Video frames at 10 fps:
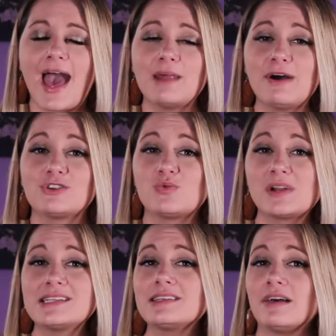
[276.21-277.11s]
at about
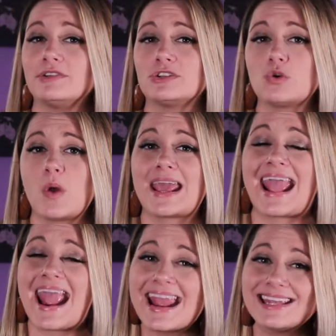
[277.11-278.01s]
27 or
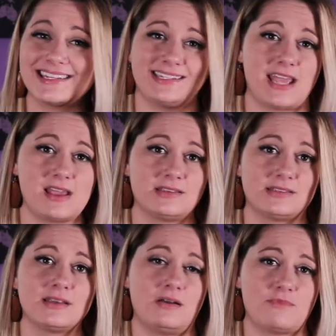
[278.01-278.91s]
28
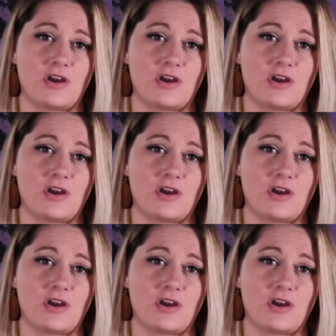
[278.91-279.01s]
days on